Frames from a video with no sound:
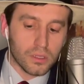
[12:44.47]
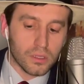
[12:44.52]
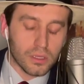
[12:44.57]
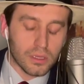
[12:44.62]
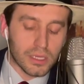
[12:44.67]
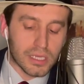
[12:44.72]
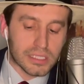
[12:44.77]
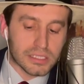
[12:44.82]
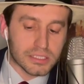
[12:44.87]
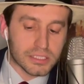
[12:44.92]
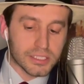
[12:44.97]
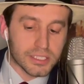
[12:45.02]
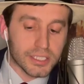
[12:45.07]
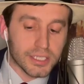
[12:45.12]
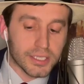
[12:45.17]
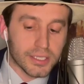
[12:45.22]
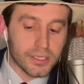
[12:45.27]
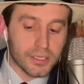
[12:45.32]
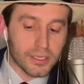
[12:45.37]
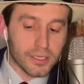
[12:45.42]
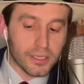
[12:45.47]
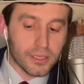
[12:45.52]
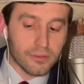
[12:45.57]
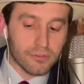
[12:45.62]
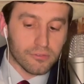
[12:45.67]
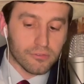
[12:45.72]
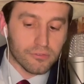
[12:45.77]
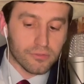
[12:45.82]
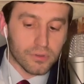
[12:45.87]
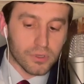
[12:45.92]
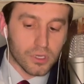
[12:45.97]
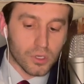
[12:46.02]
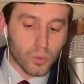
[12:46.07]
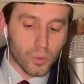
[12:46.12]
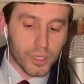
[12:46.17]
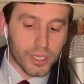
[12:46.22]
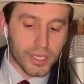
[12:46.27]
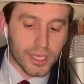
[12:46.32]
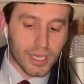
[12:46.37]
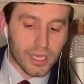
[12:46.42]
Let's see if
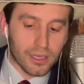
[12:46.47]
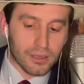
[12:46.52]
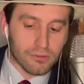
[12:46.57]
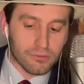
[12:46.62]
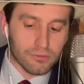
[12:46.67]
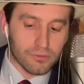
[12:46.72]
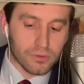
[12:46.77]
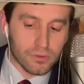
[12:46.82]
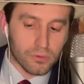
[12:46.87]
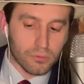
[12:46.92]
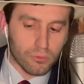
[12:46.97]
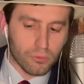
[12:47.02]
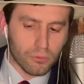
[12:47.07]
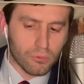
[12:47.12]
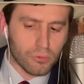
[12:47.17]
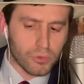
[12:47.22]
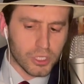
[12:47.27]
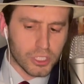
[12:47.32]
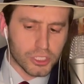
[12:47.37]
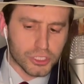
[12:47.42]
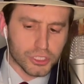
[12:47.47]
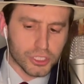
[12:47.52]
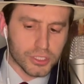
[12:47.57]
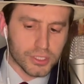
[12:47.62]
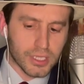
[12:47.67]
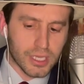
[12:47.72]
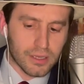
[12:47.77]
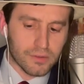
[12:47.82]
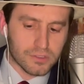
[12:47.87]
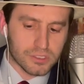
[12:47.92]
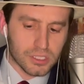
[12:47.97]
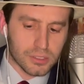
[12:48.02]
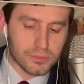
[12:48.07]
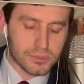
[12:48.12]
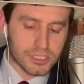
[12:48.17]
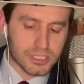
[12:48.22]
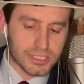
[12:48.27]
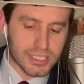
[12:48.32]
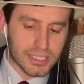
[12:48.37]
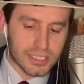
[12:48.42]
we should have some
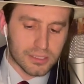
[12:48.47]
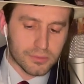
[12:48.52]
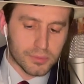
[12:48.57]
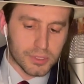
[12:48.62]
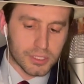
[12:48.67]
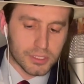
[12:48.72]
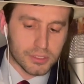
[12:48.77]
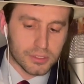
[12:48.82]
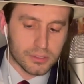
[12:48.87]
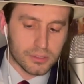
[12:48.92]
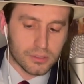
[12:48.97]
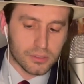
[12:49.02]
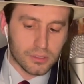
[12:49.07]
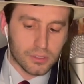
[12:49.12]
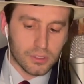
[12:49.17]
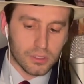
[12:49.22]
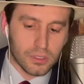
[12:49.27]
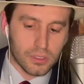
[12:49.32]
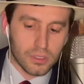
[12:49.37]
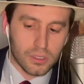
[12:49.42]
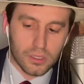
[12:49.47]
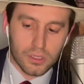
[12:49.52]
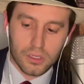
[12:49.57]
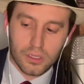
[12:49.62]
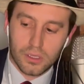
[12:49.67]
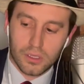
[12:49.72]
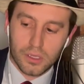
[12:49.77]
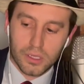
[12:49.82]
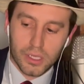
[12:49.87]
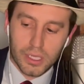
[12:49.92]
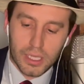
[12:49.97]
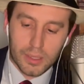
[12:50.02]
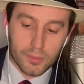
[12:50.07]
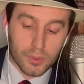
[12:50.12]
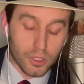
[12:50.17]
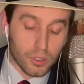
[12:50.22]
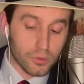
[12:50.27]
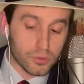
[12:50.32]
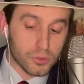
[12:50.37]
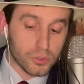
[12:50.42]
sediment. I'm
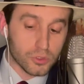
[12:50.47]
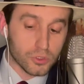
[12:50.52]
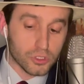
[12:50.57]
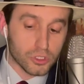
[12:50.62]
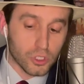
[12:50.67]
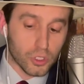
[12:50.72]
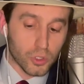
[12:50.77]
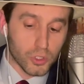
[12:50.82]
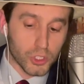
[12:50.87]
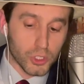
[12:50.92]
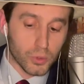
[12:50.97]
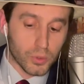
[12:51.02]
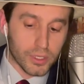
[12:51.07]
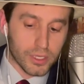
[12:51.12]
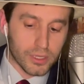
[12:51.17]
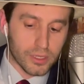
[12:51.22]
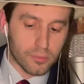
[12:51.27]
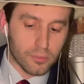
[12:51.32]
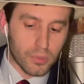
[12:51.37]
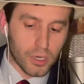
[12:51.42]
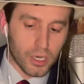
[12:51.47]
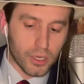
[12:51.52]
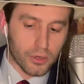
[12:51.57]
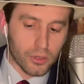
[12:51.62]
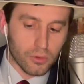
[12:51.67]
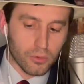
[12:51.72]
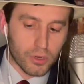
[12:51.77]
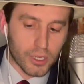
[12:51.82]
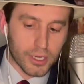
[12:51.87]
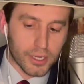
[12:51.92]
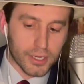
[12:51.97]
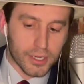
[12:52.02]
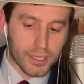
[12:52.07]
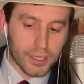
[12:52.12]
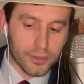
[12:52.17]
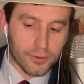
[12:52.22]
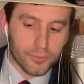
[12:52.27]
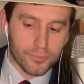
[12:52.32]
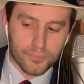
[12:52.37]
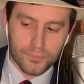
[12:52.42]
going to show you in the bottle right now.